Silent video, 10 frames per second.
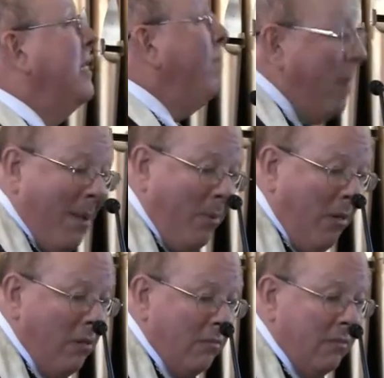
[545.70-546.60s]
of
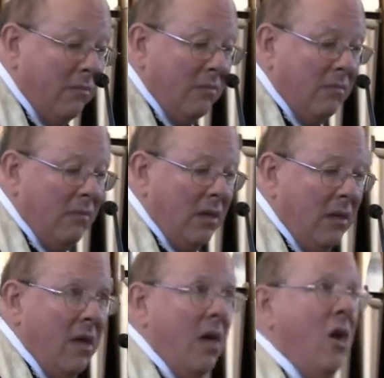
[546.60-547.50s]
people?
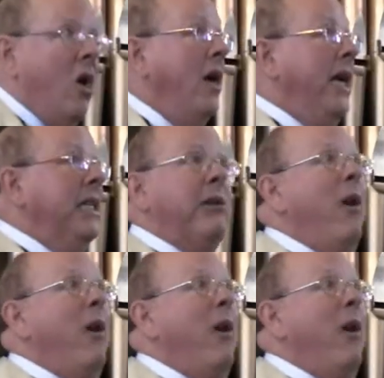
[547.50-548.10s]
Is there